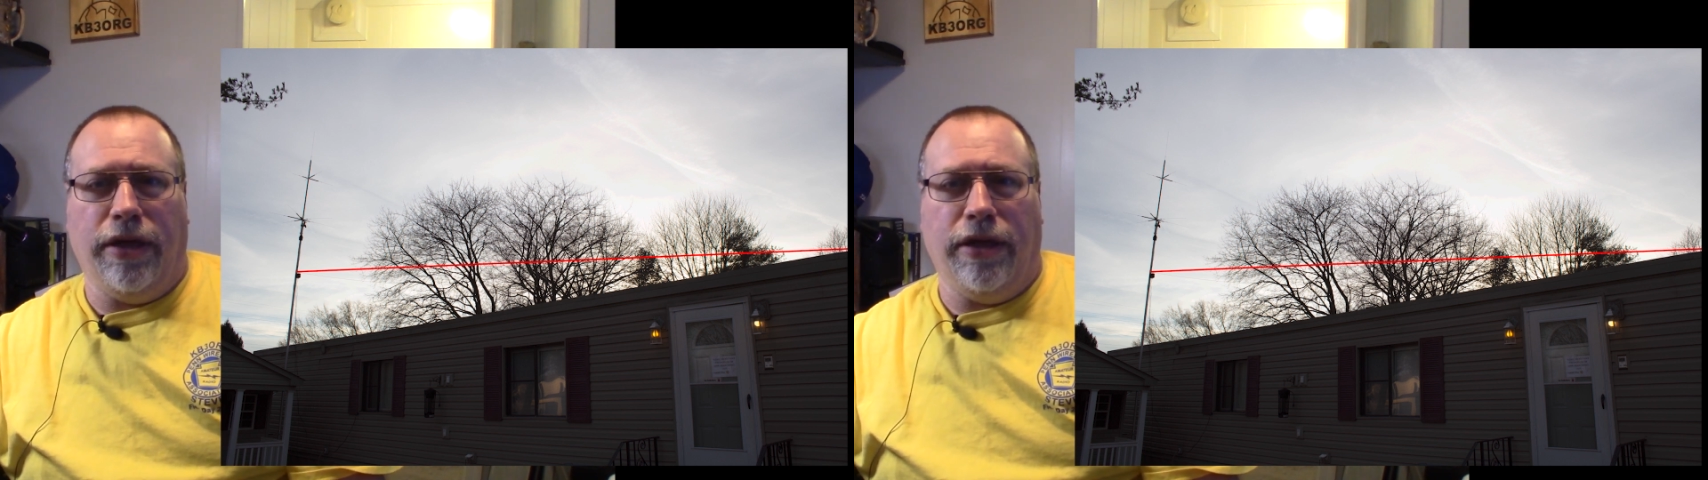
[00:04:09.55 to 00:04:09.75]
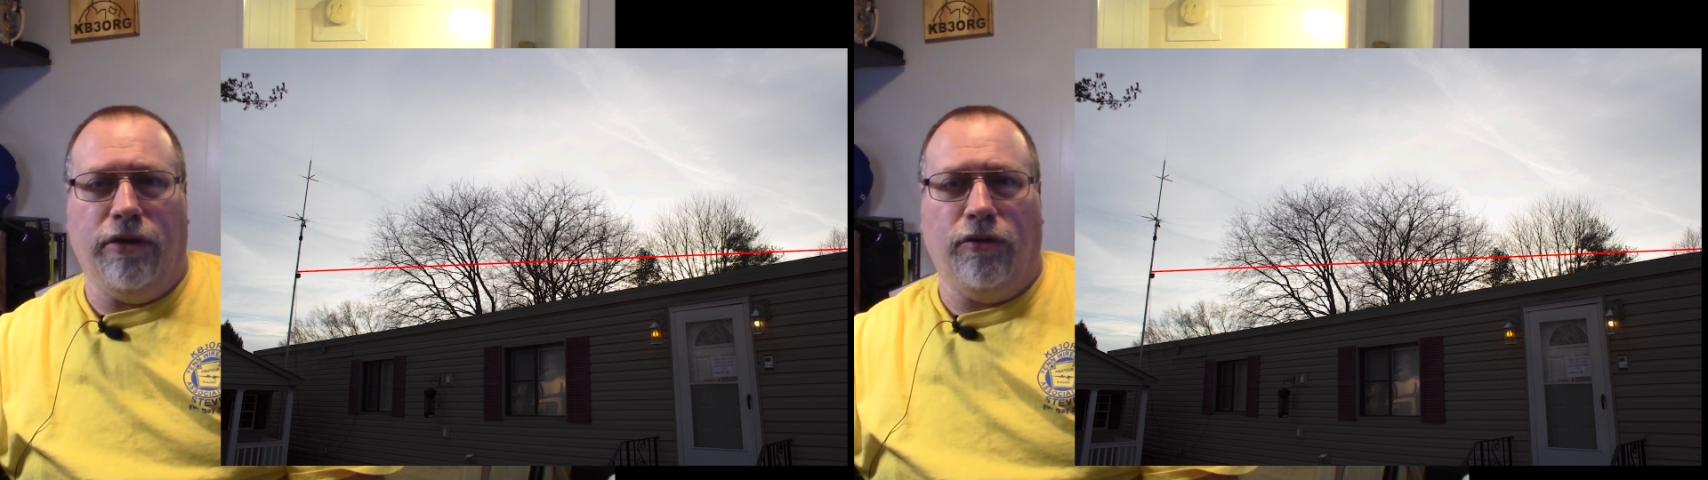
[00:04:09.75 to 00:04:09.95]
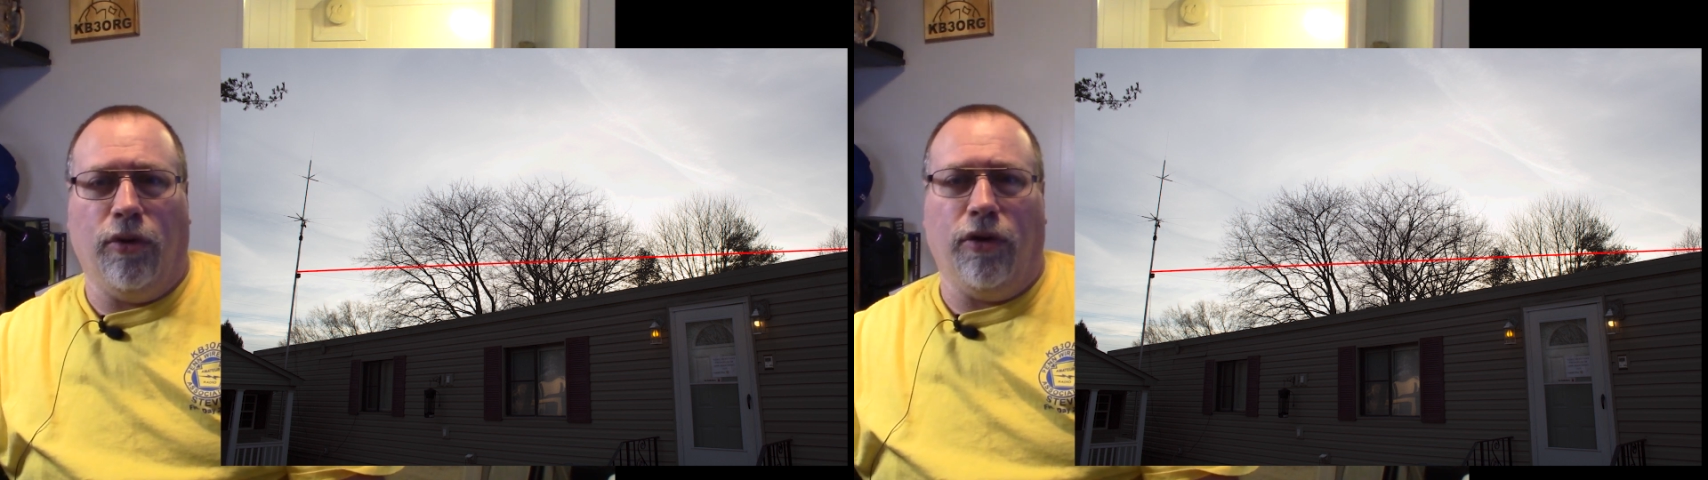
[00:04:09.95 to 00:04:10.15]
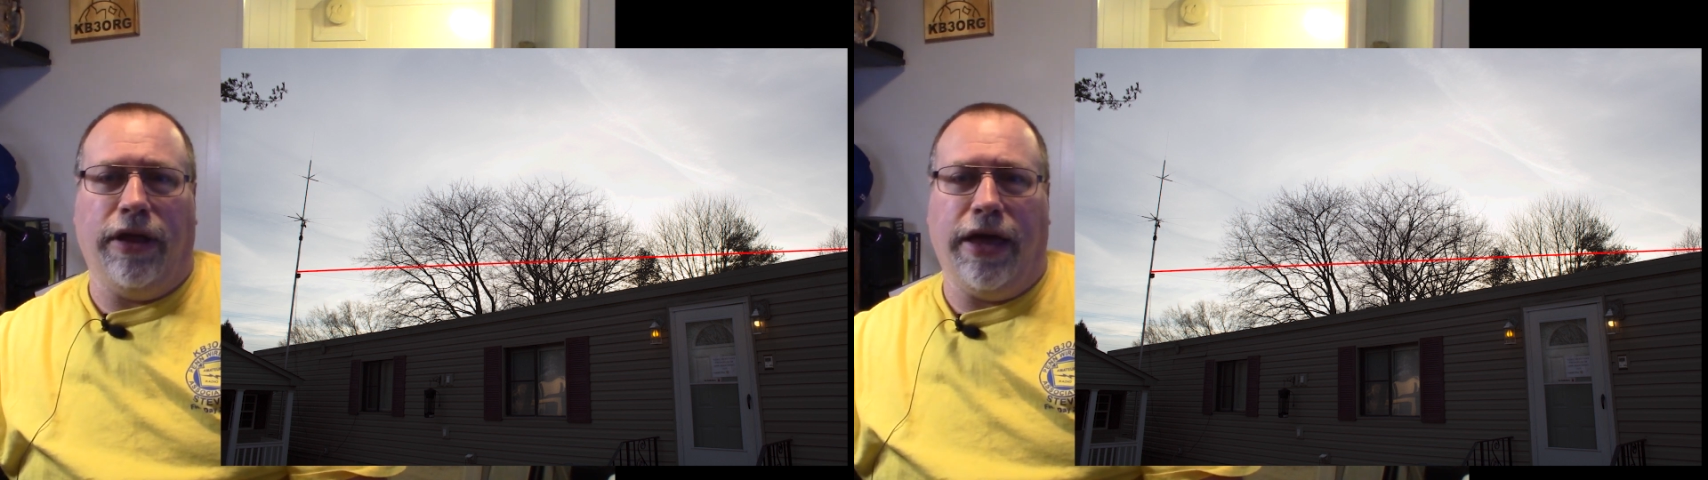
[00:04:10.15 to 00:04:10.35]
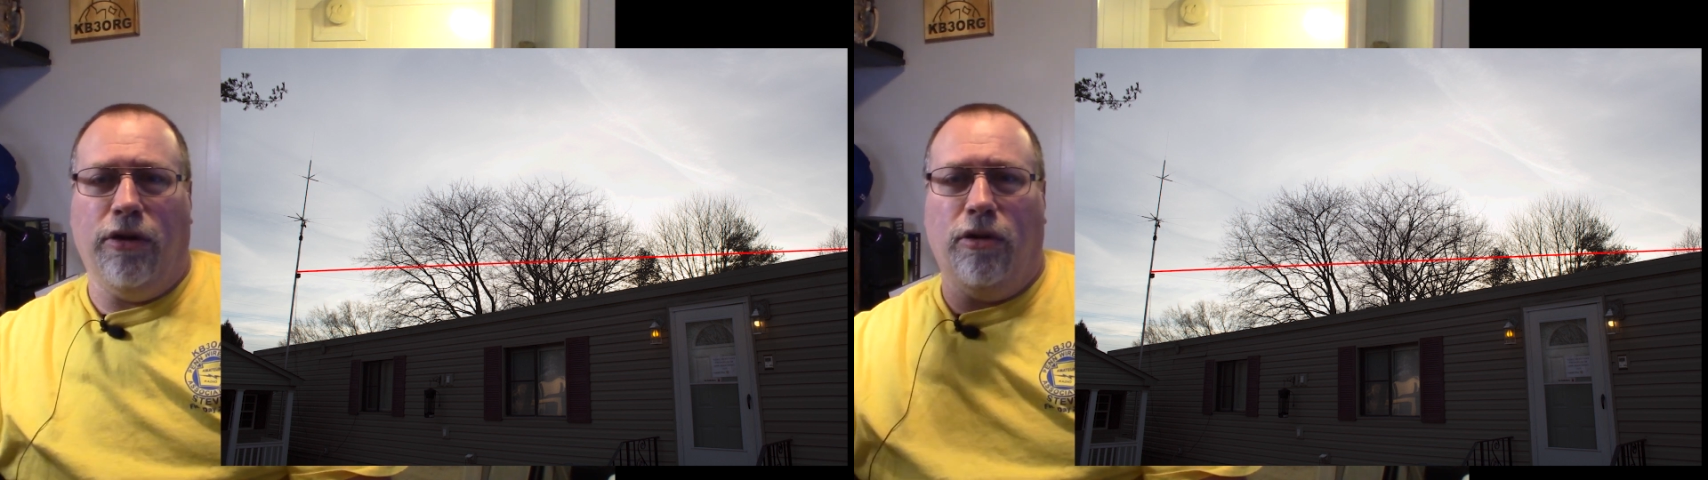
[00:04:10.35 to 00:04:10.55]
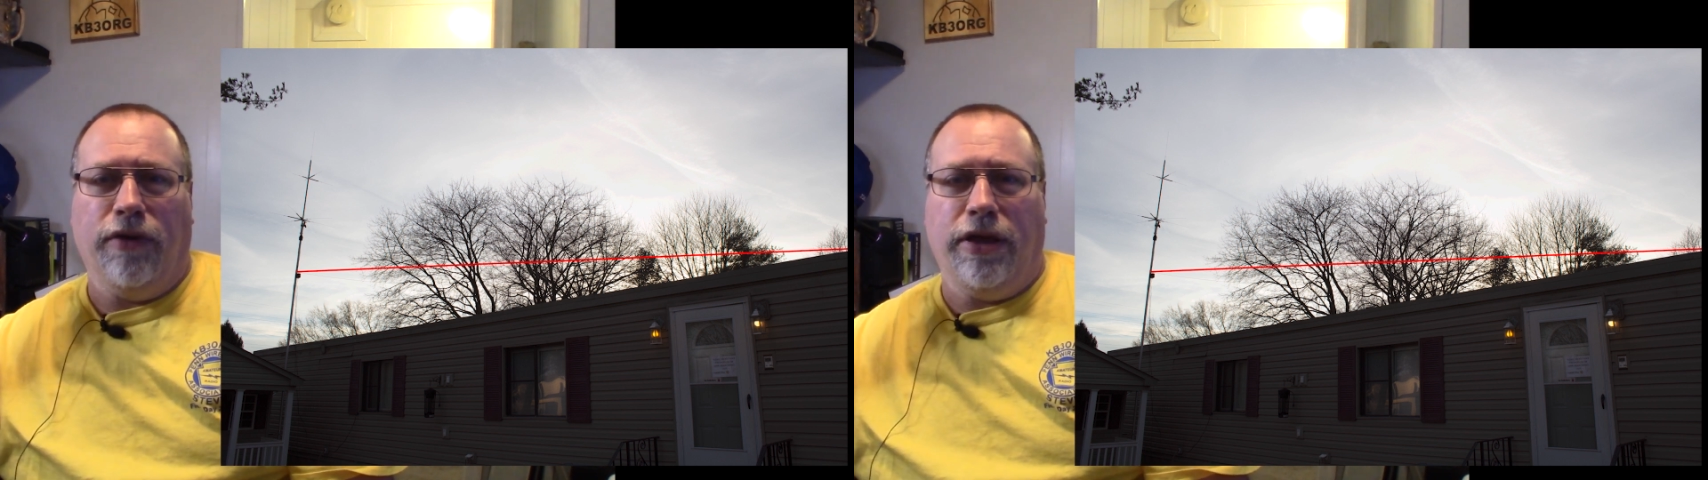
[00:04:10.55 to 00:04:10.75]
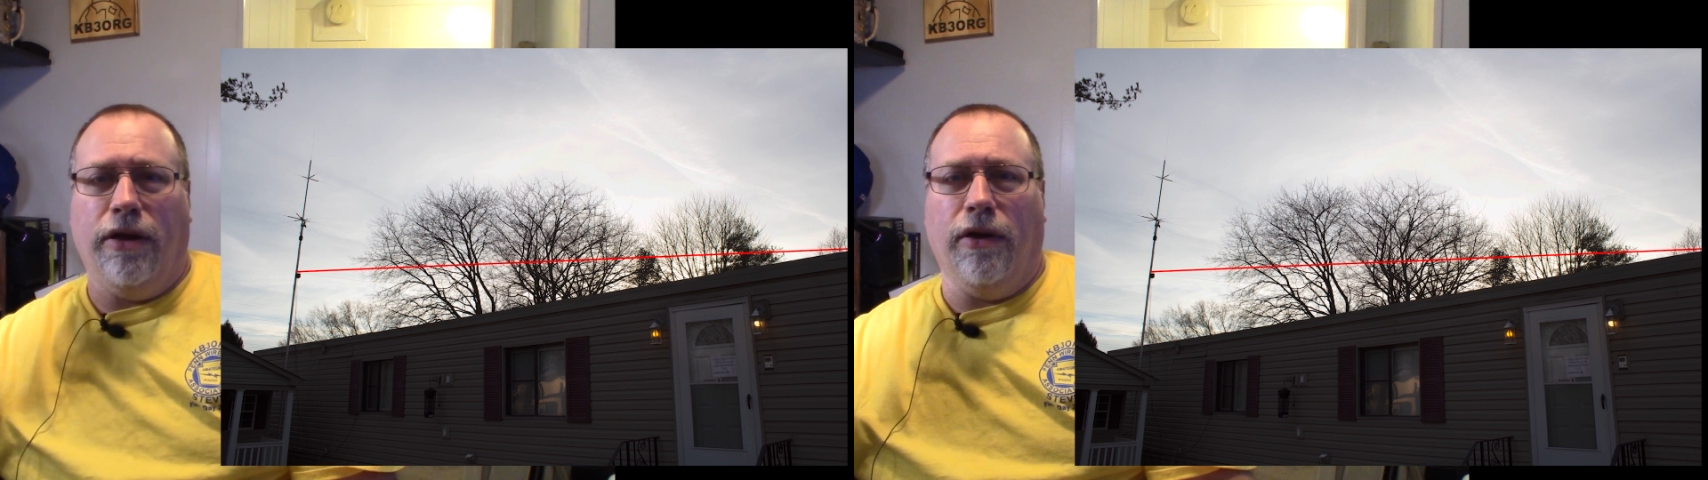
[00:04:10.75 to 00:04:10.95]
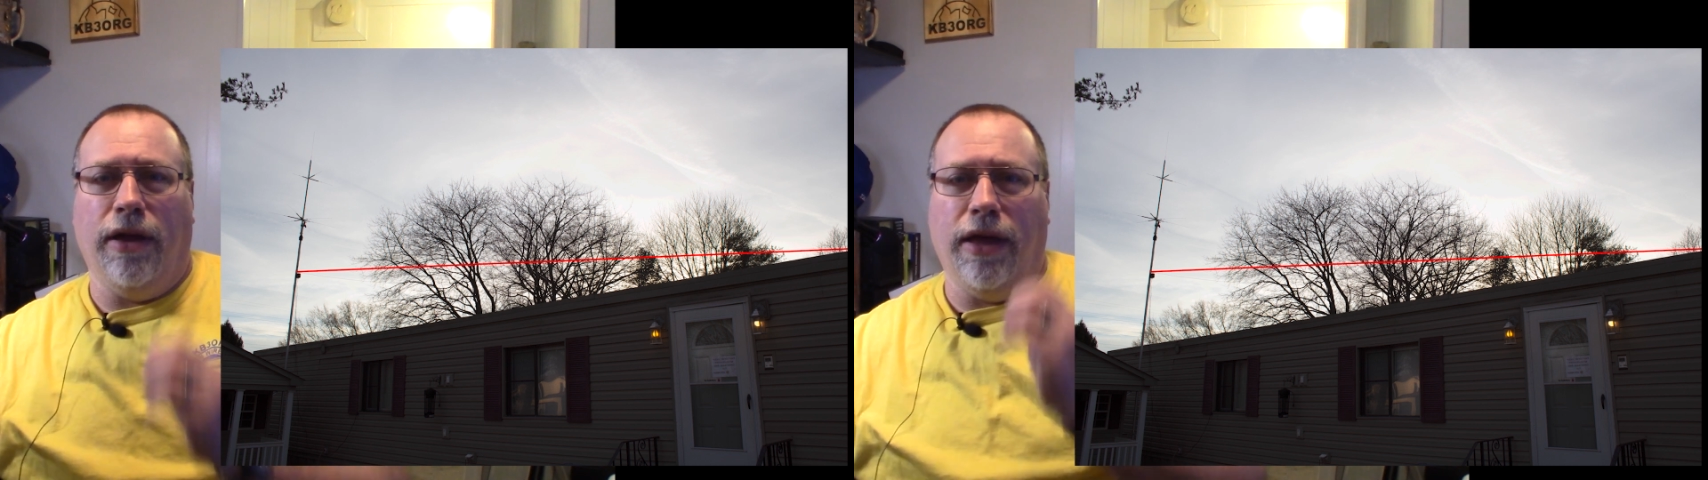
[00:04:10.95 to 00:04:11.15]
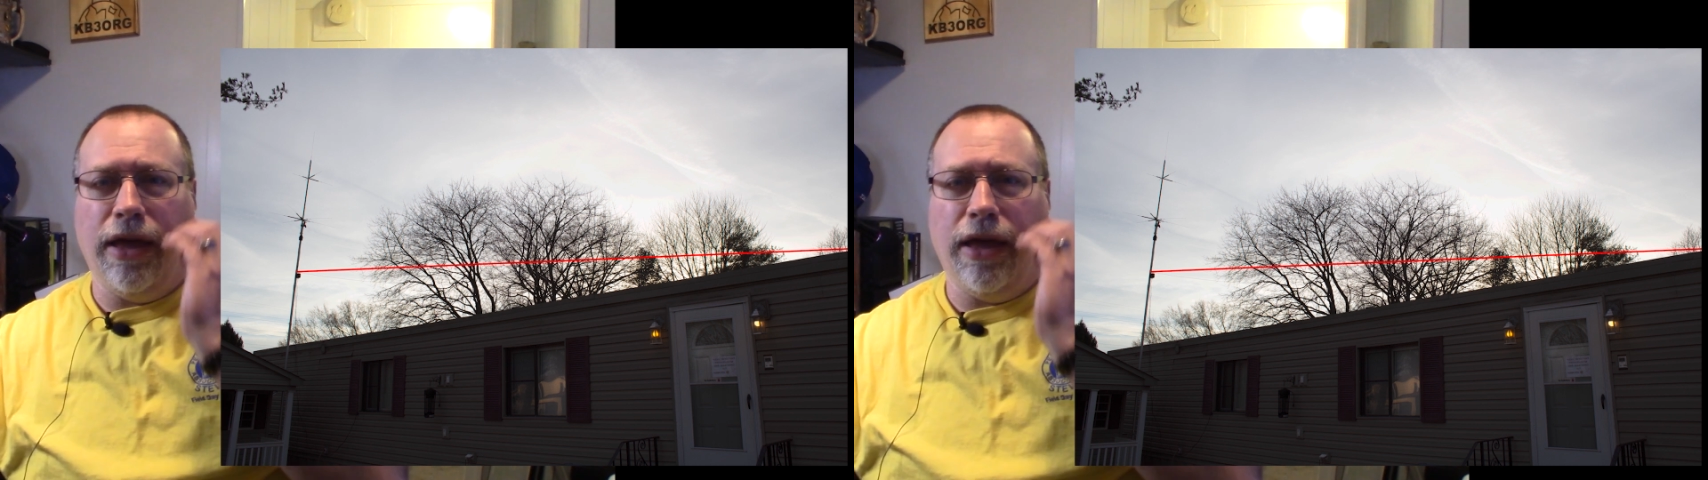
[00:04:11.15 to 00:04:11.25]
is we're going to head over here.